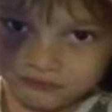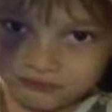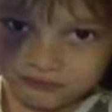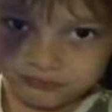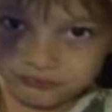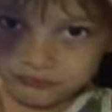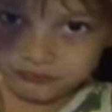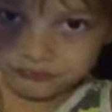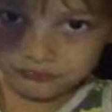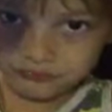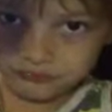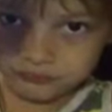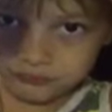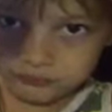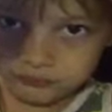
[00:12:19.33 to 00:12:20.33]
Pat
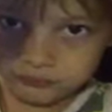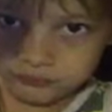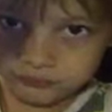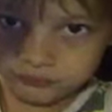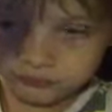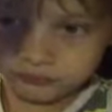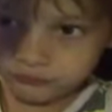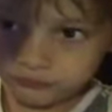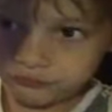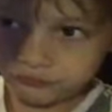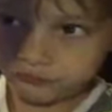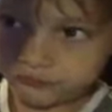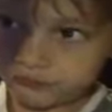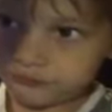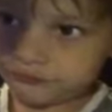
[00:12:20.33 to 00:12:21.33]
probably would like this
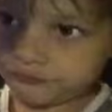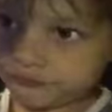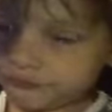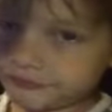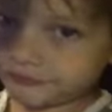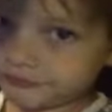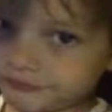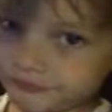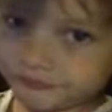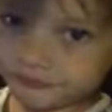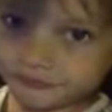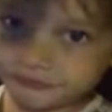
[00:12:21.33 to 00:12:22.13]
because he drives one of